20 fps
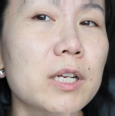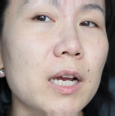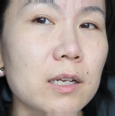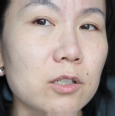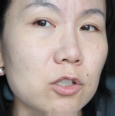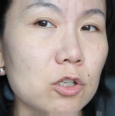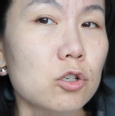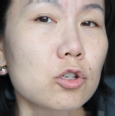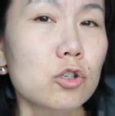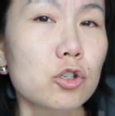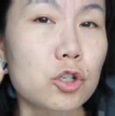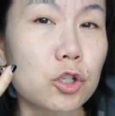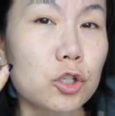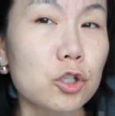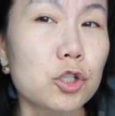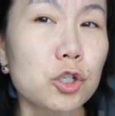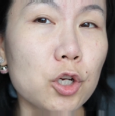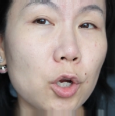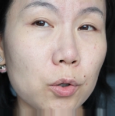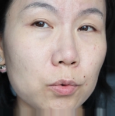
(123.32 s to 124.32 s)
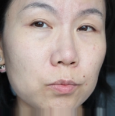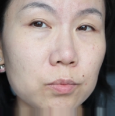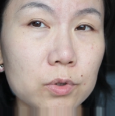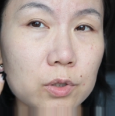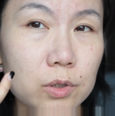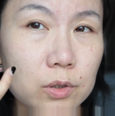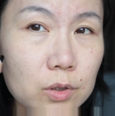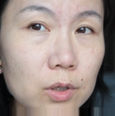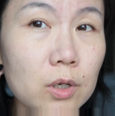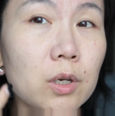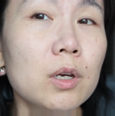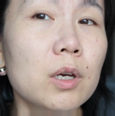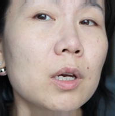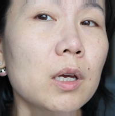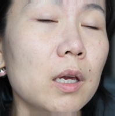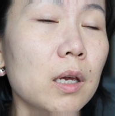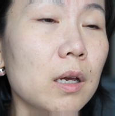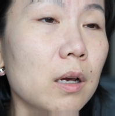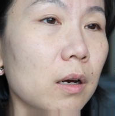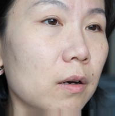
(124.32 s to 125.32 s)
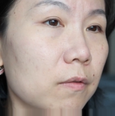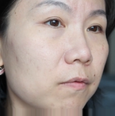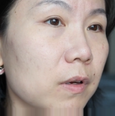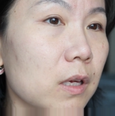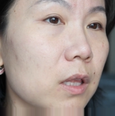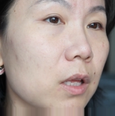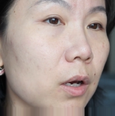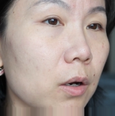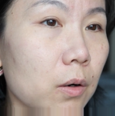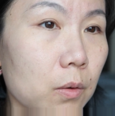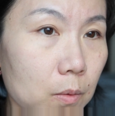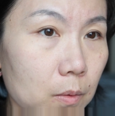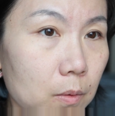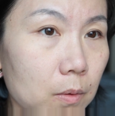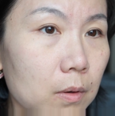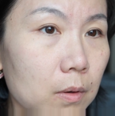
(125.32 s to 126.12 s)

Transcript: as she showed in her video.